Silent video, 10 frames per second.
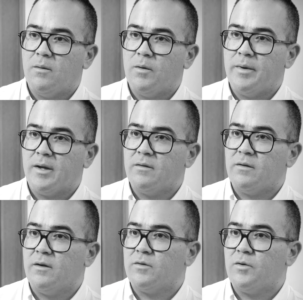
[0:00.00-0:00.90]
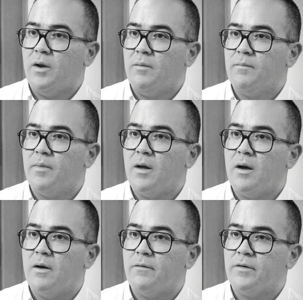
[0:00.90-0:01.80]
Uh, we're making history.
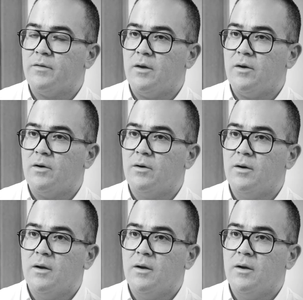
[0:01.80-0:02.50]
Uh, Fresnillo